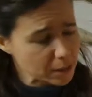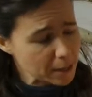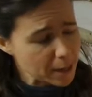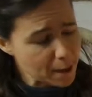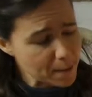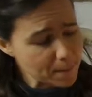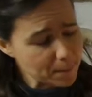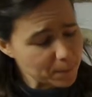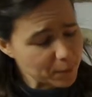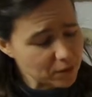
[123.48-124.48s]

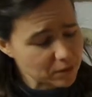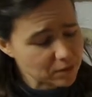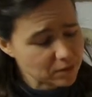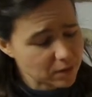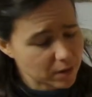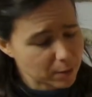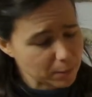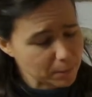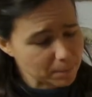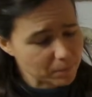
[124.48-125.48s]
But it
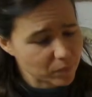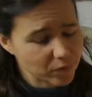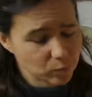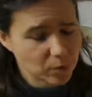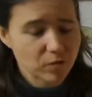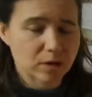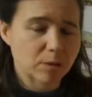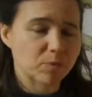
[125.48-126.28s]
is perfectly